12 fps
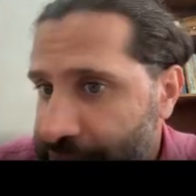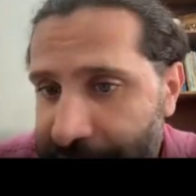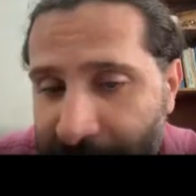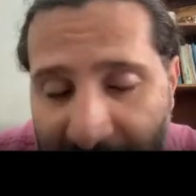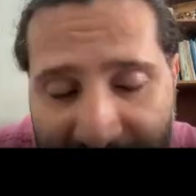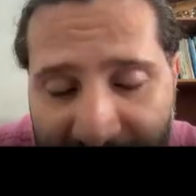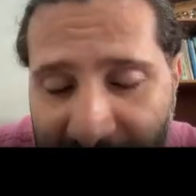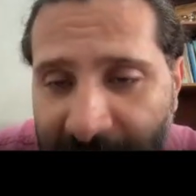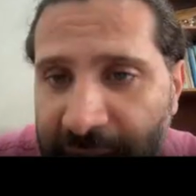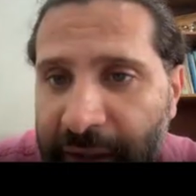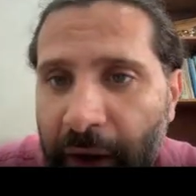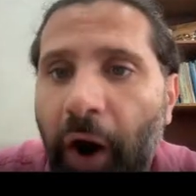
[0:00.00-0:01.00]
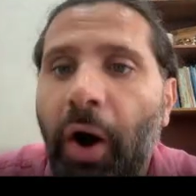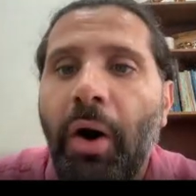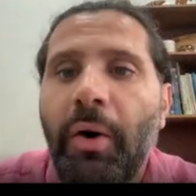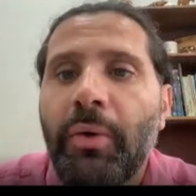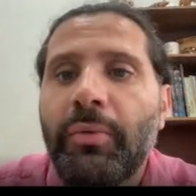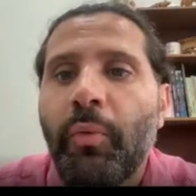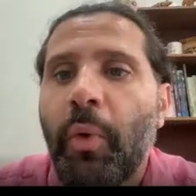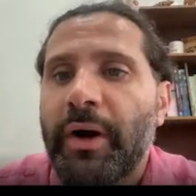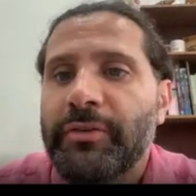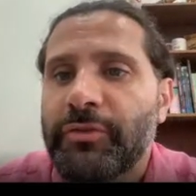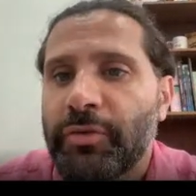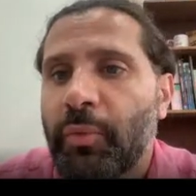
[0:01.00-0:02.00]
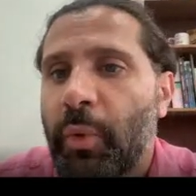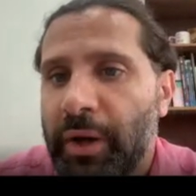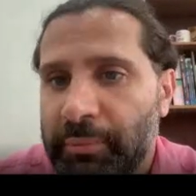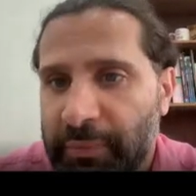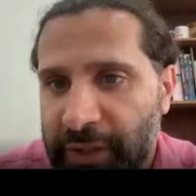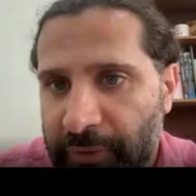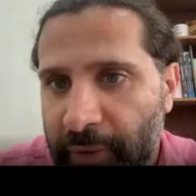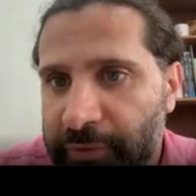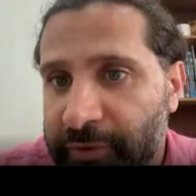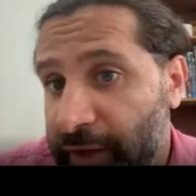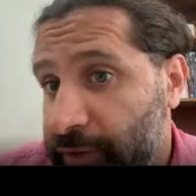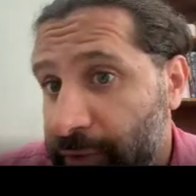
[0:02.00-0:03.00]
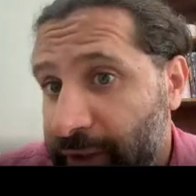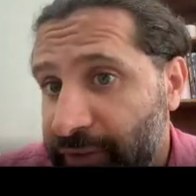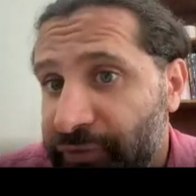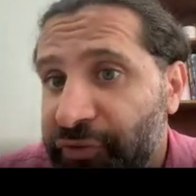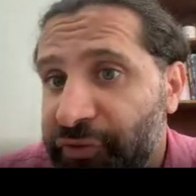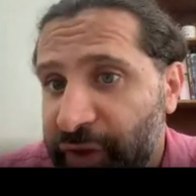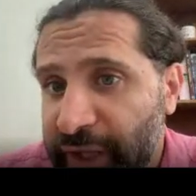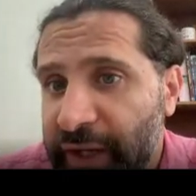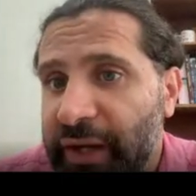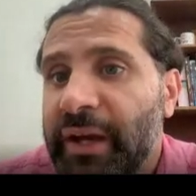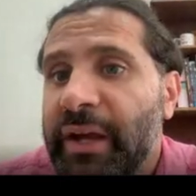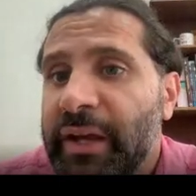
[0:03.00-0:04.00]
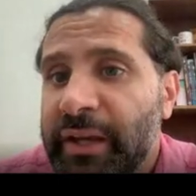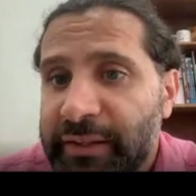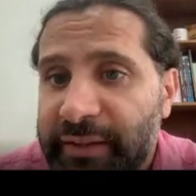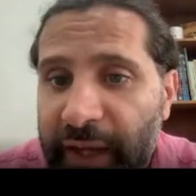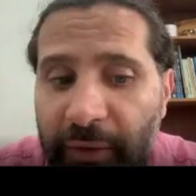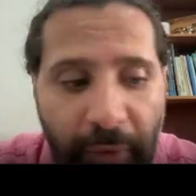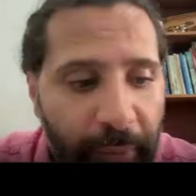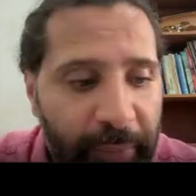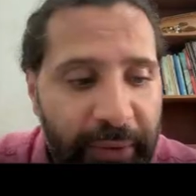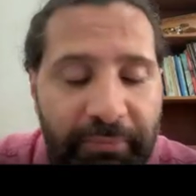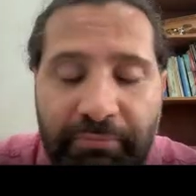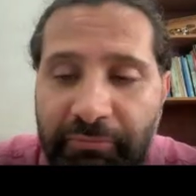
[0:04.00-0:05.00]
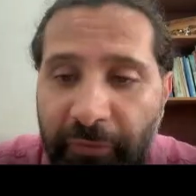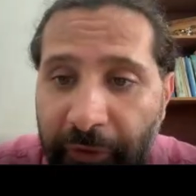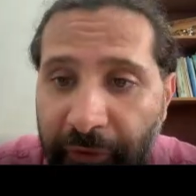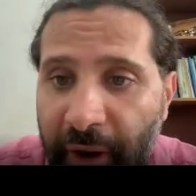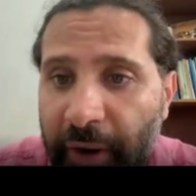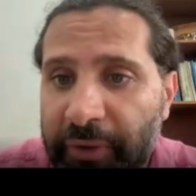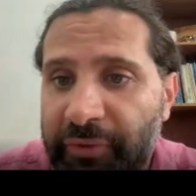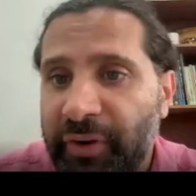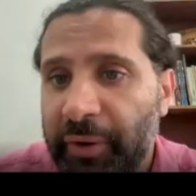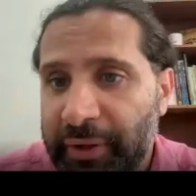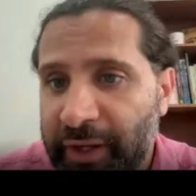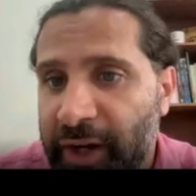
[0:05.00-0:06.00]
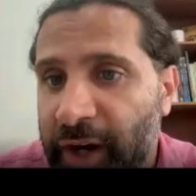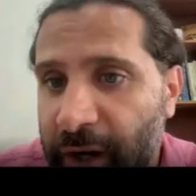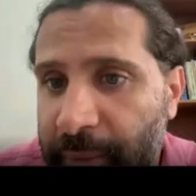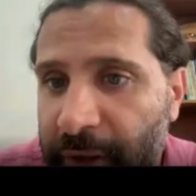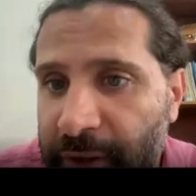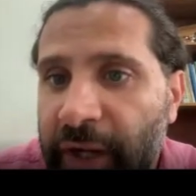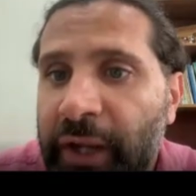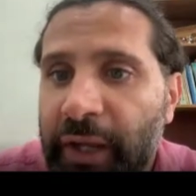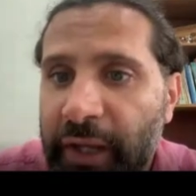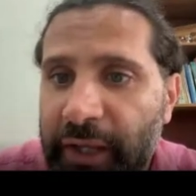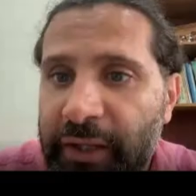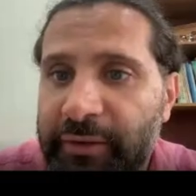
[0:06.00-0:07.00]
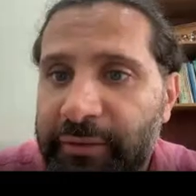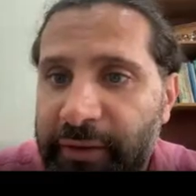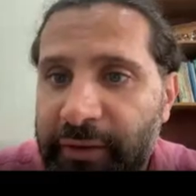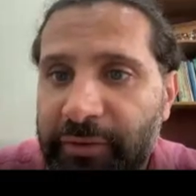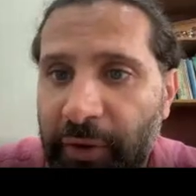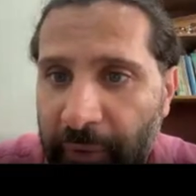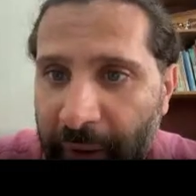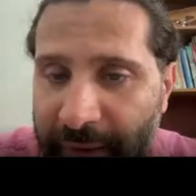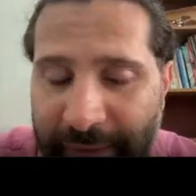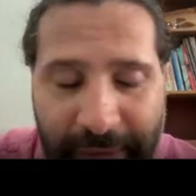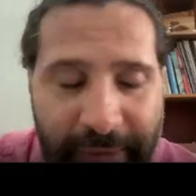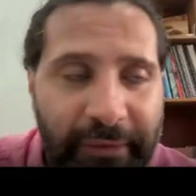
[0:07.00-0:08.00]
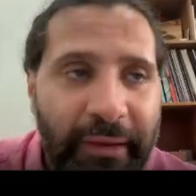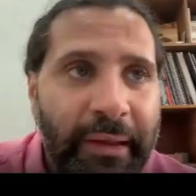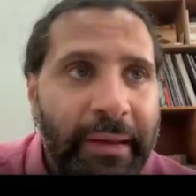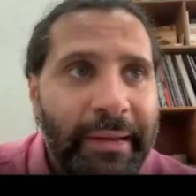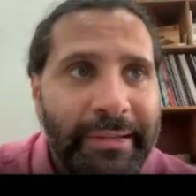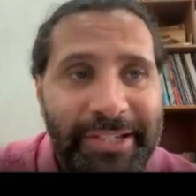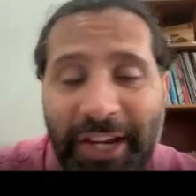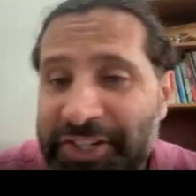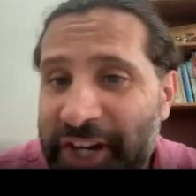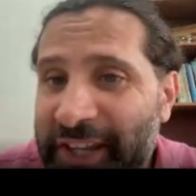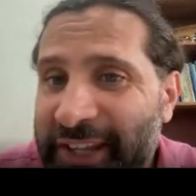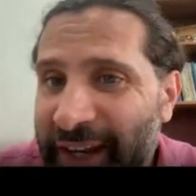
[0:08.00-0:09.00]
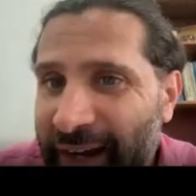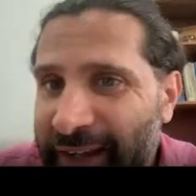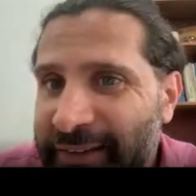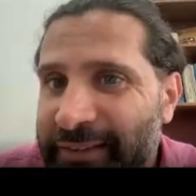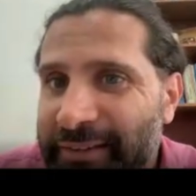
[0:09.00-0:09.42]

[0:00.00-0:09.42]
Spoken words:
Basically all one-to-one minerals that you can think, they will be very, very common in these horizons. JJ, can I